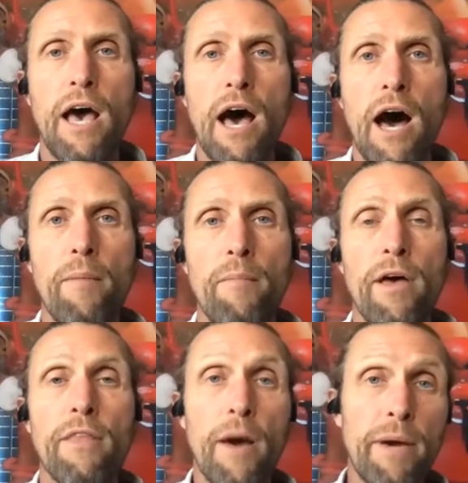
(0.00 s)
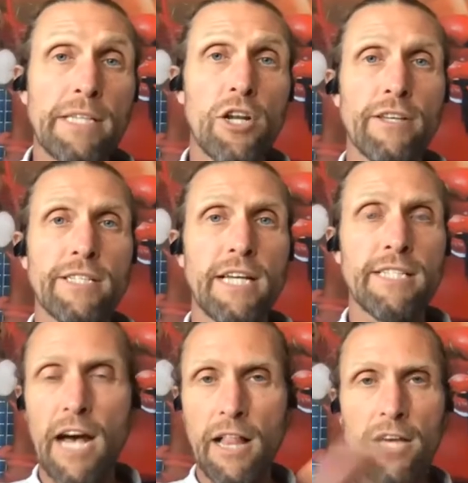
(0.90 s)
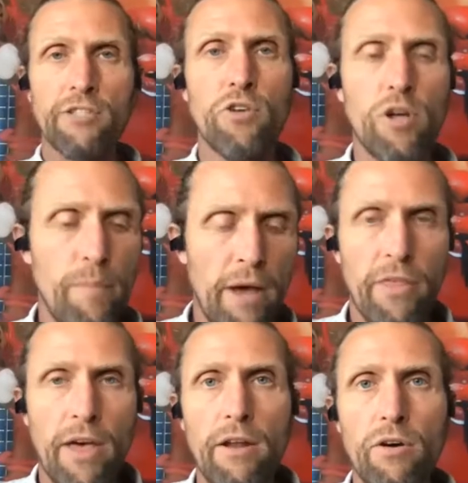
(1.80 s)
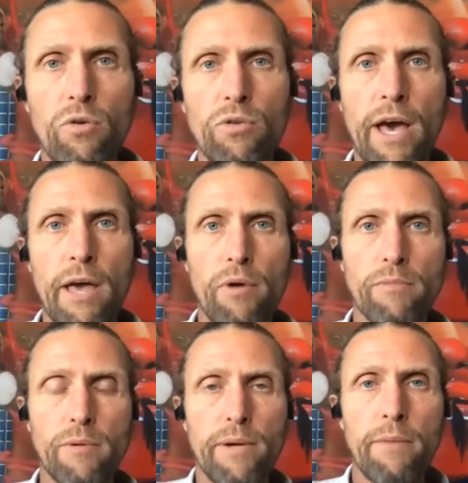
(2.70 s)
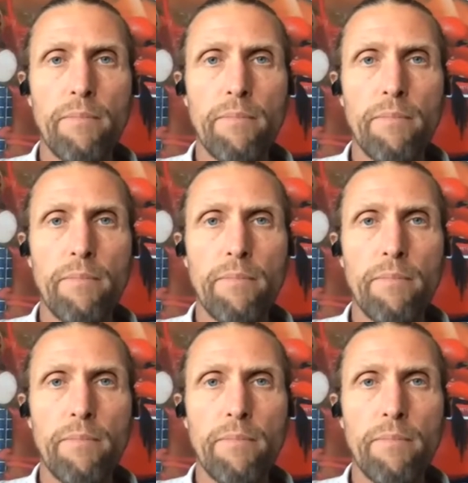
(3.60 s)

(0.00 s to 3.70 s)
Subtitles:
That makes a lot of sense, Al. I could talk about that all day probably,